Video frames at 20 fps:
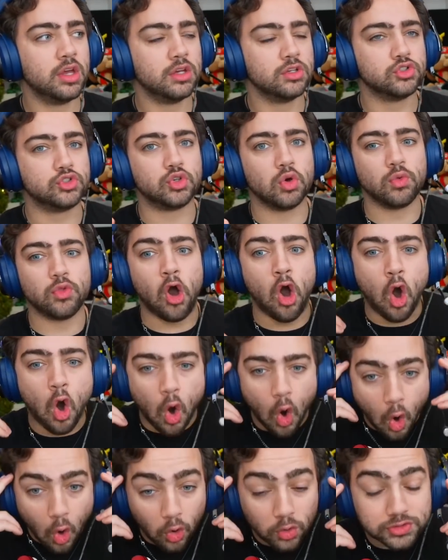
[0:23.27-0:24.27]
So the
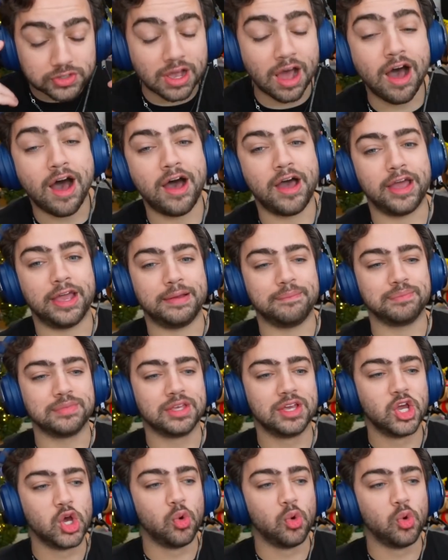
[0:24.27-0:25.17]
whole time,